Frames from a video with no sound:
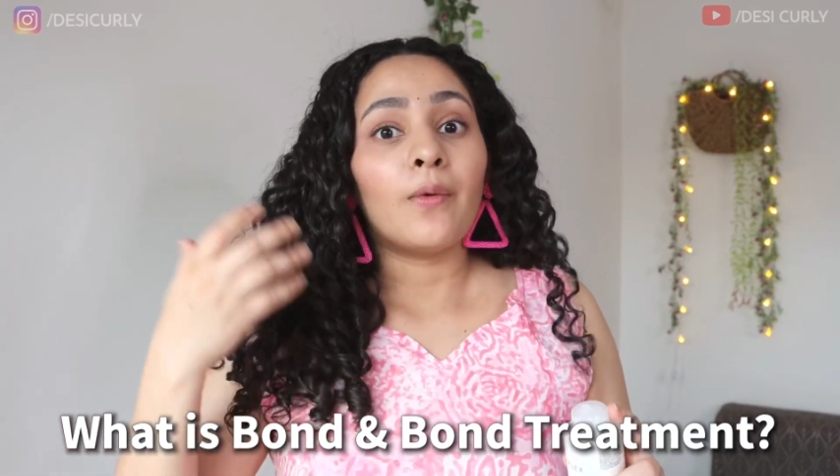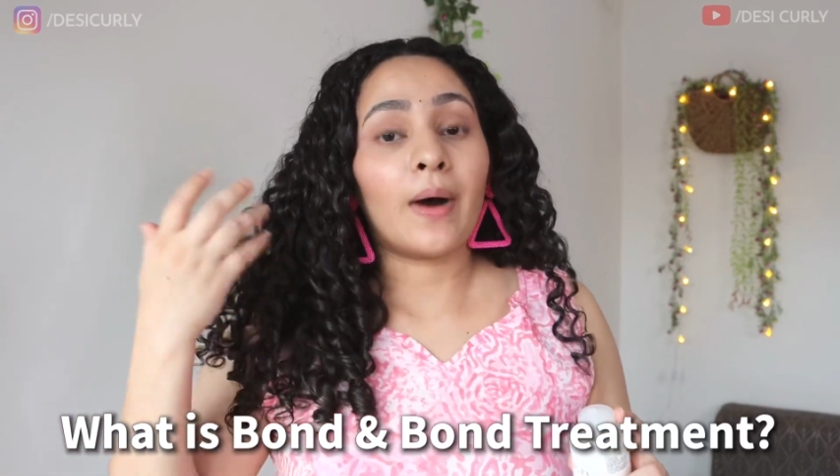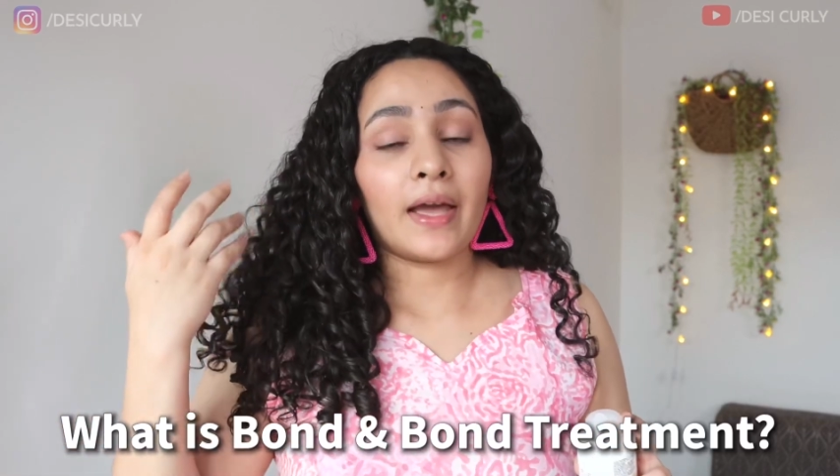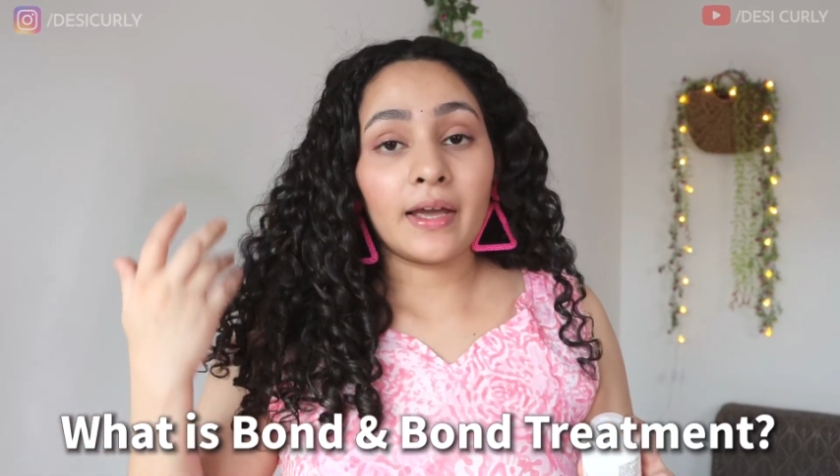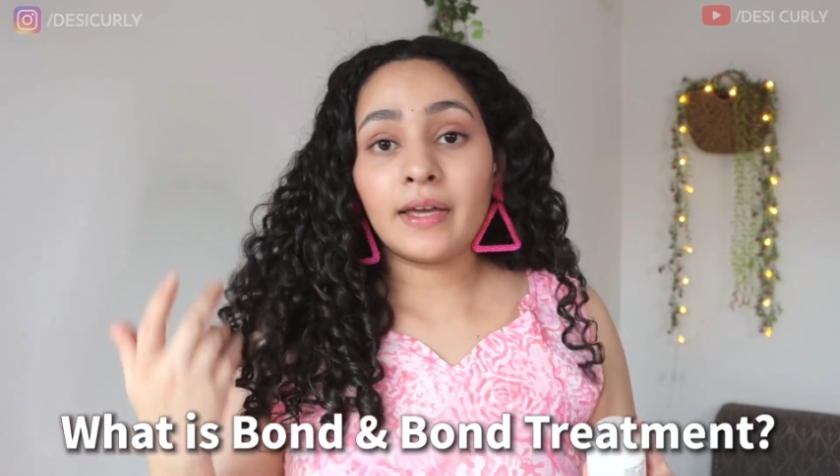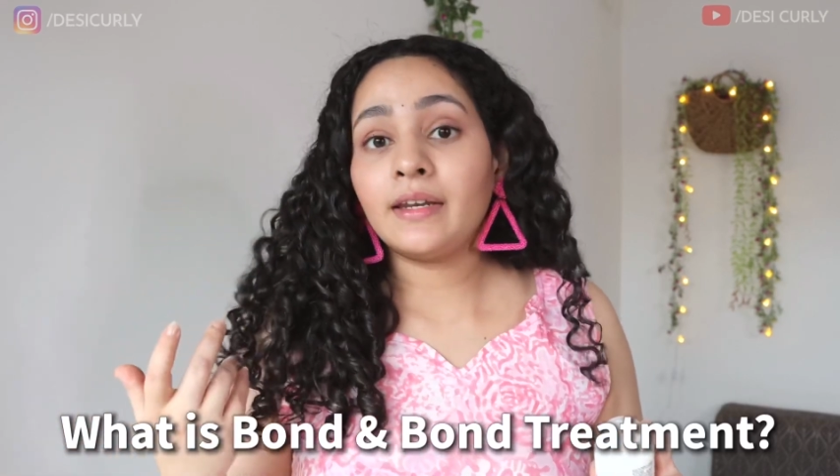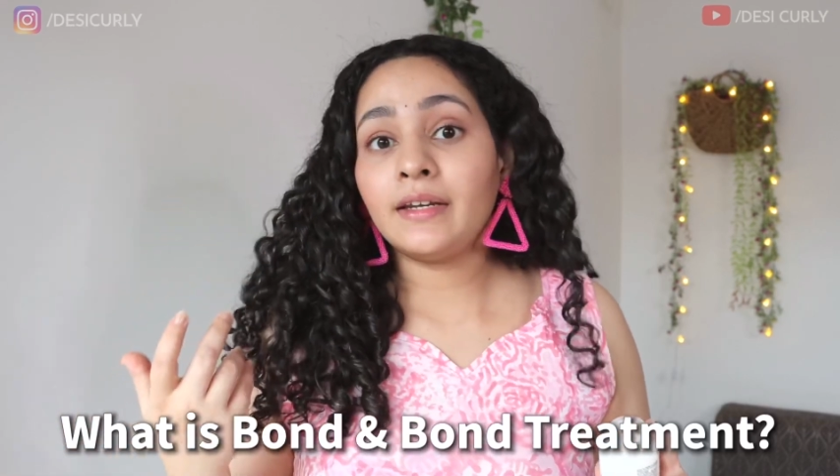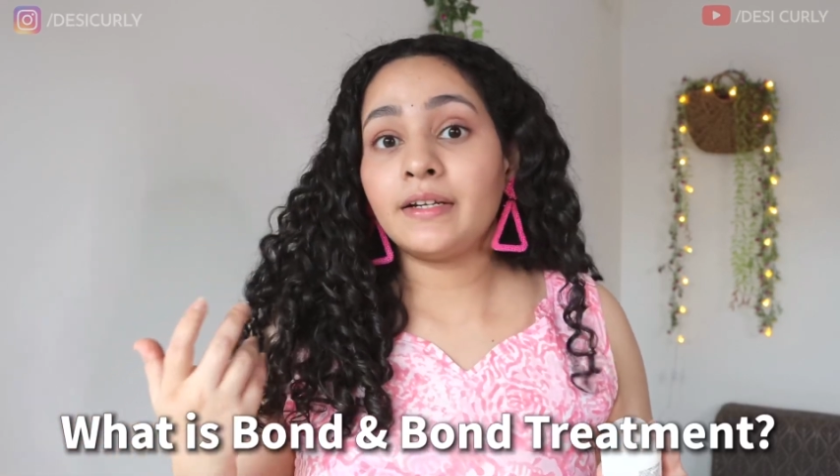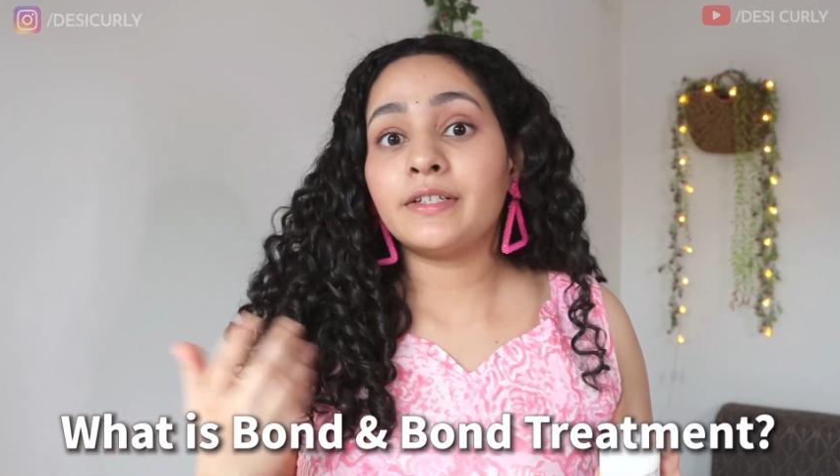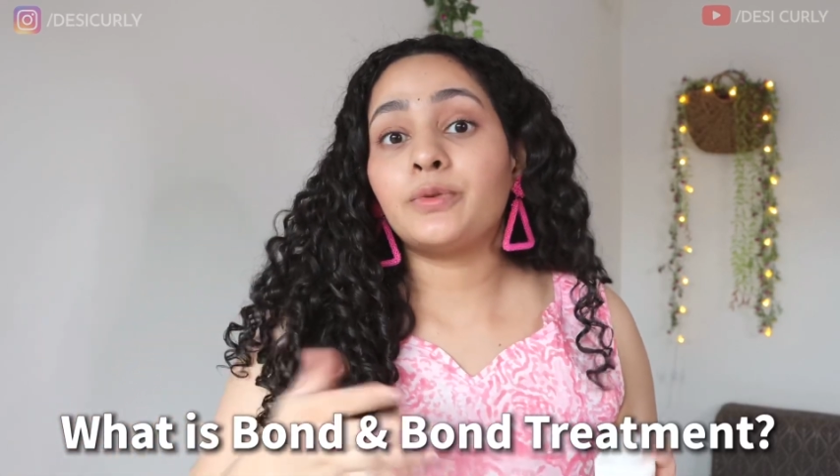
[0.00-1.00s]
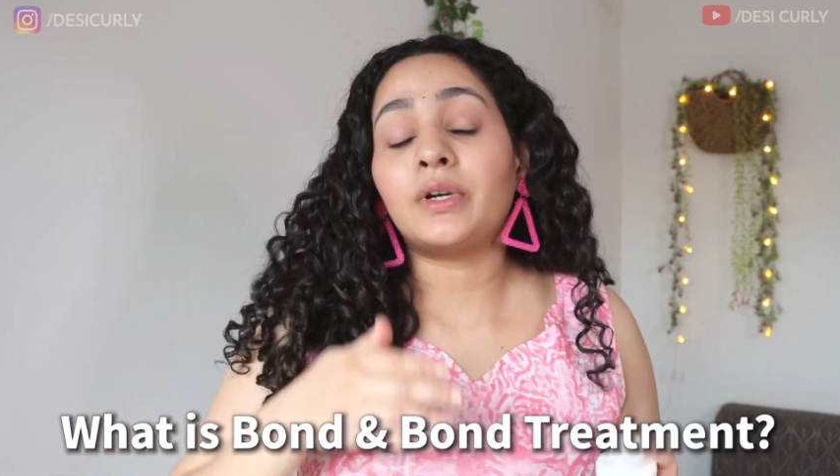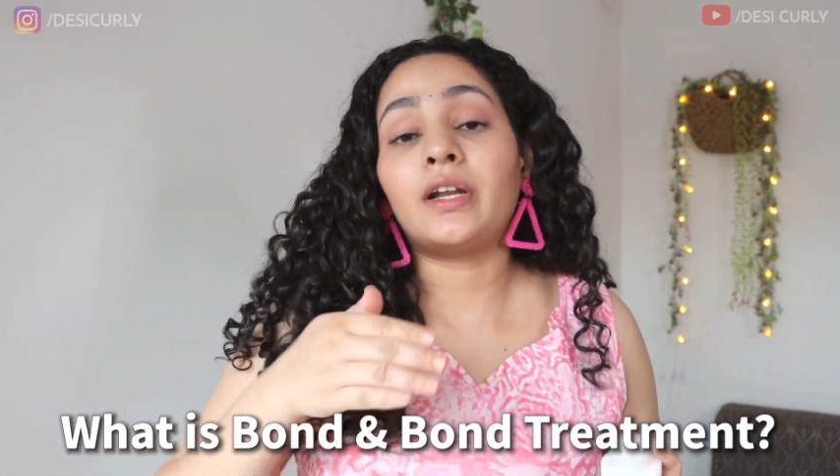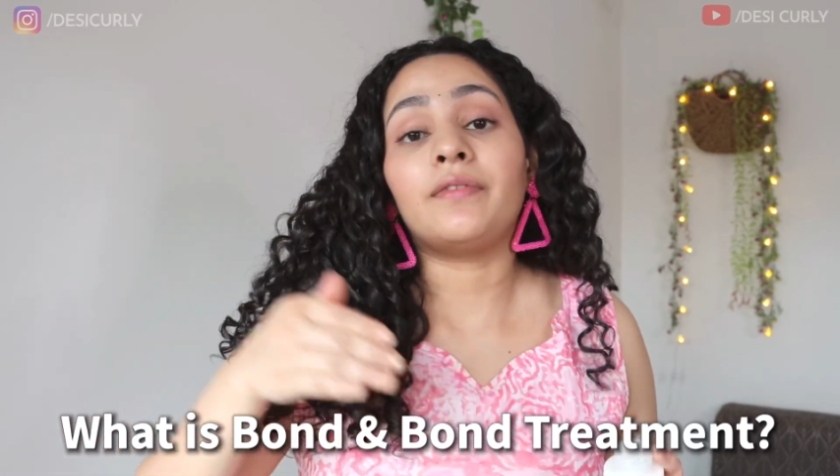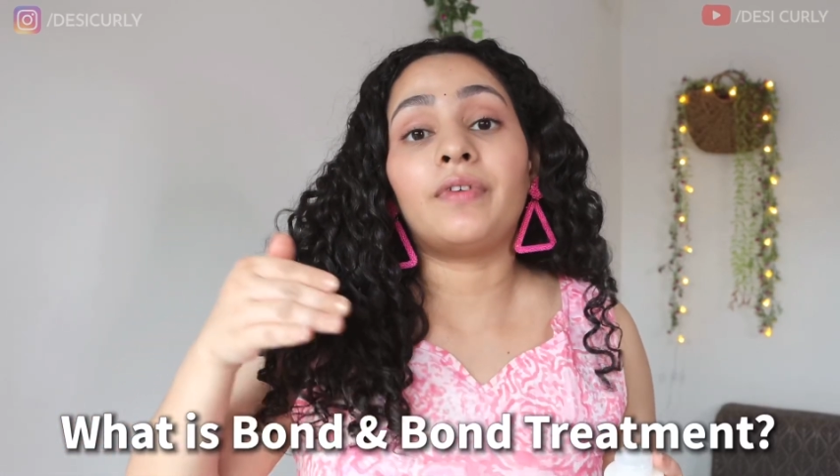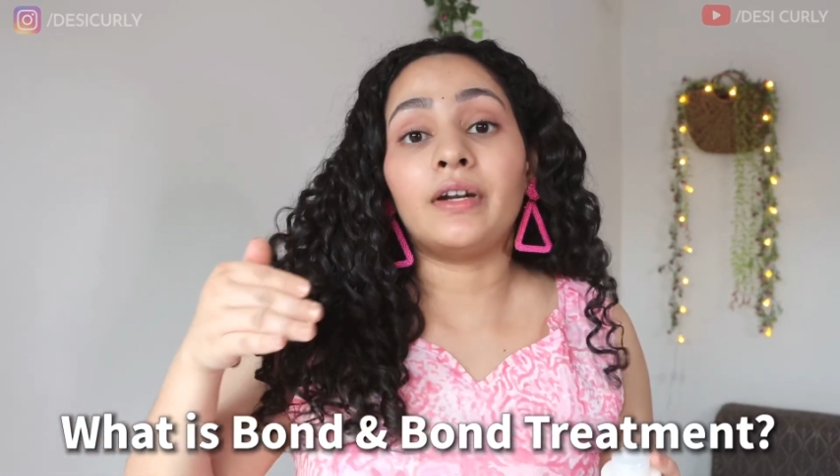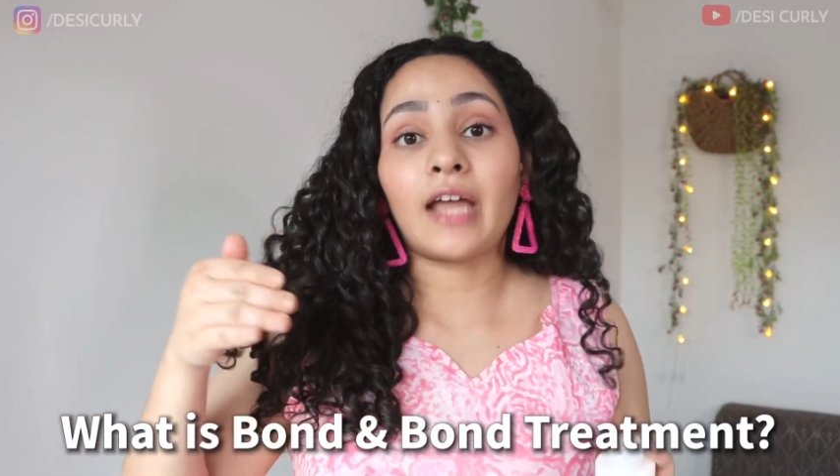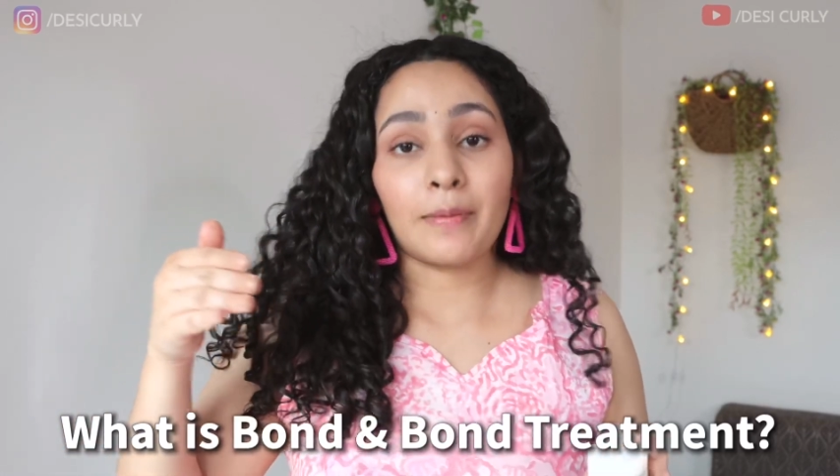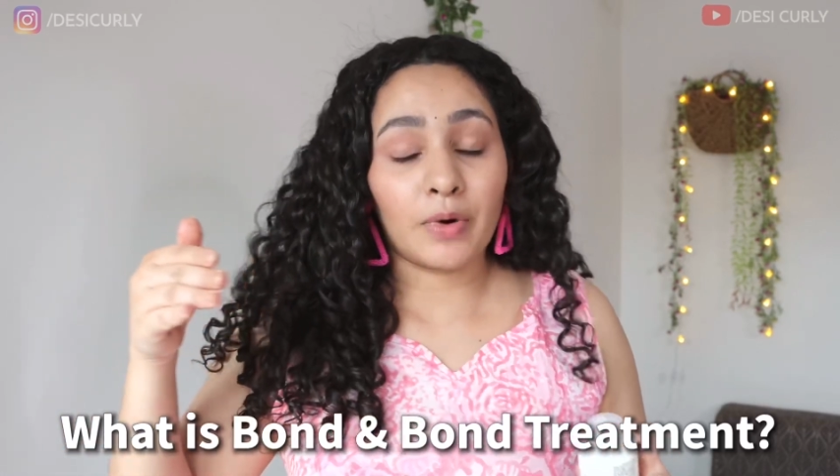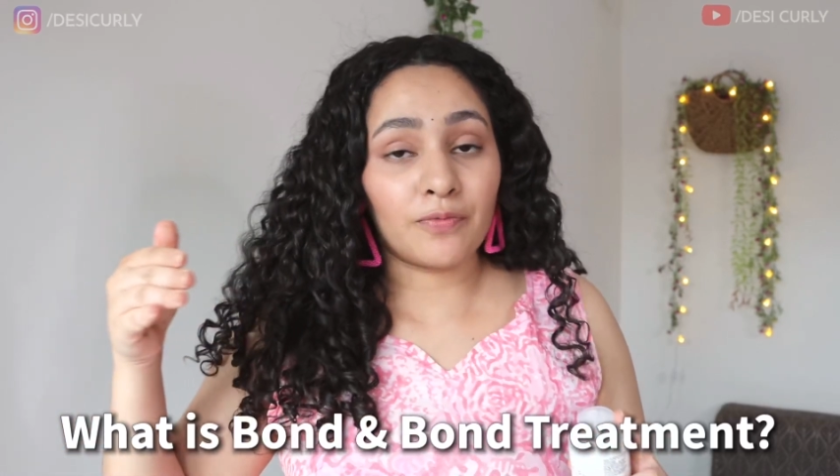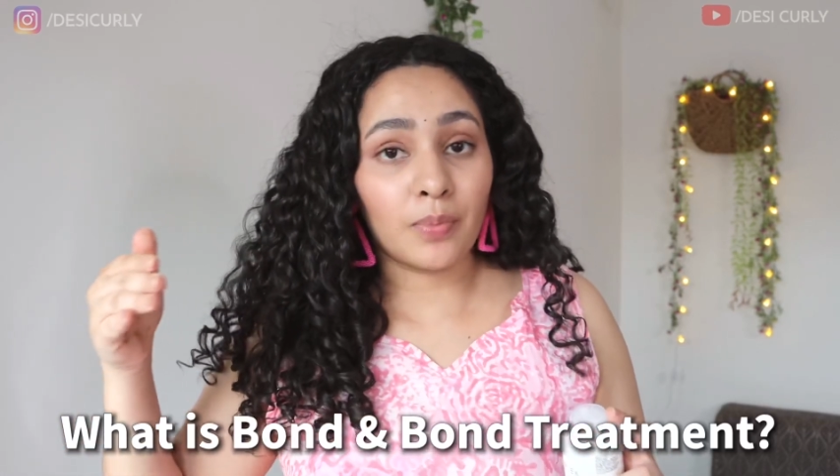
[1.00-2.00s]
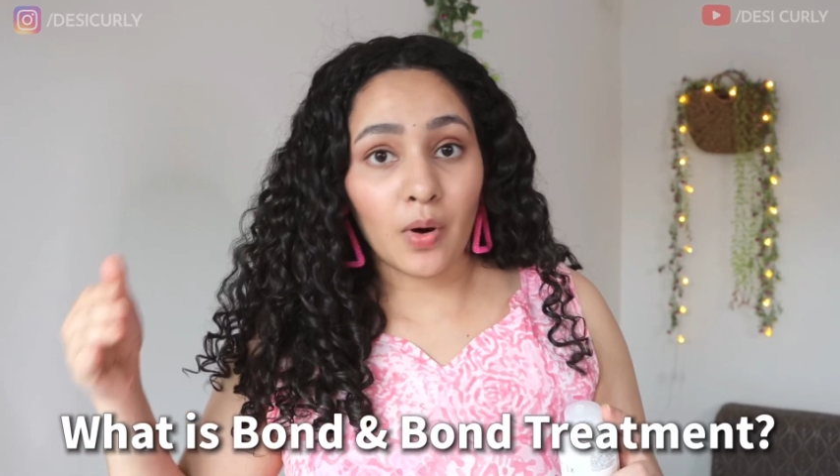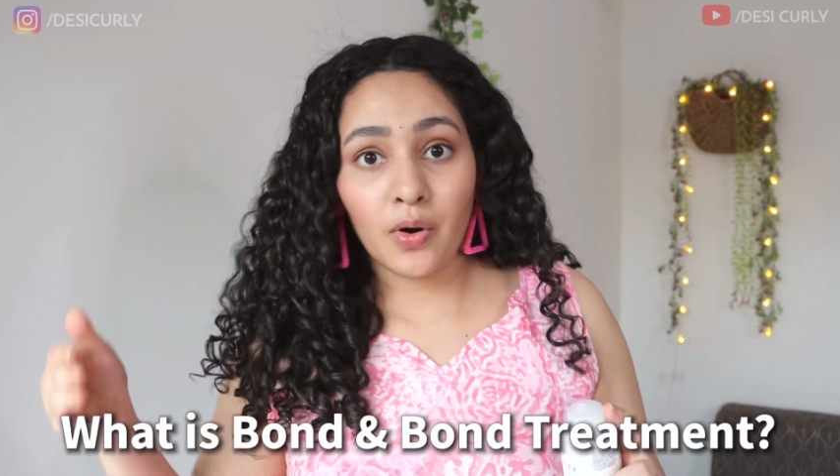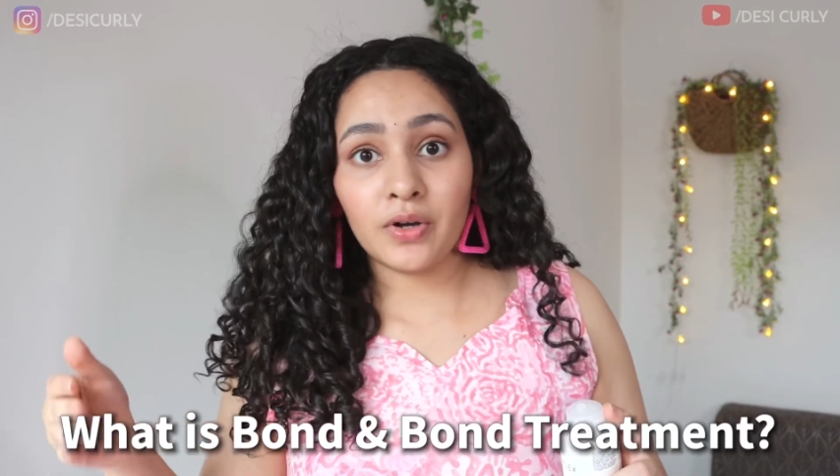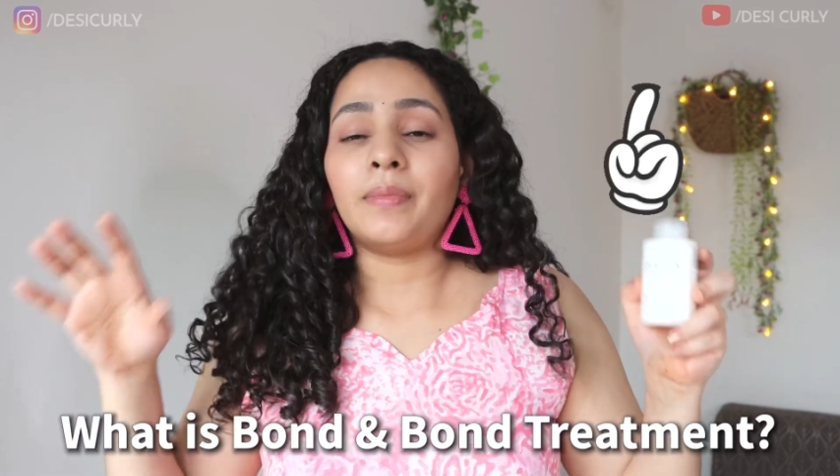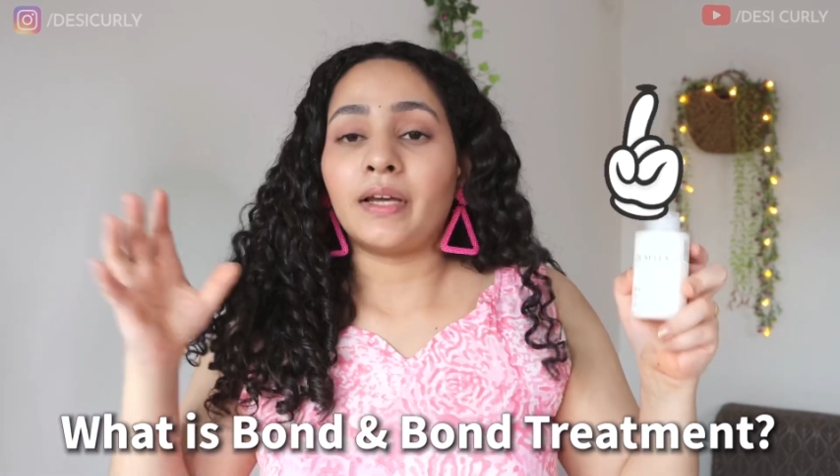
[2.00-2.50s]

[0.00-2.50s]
why our hair needs it, what are different type of bond,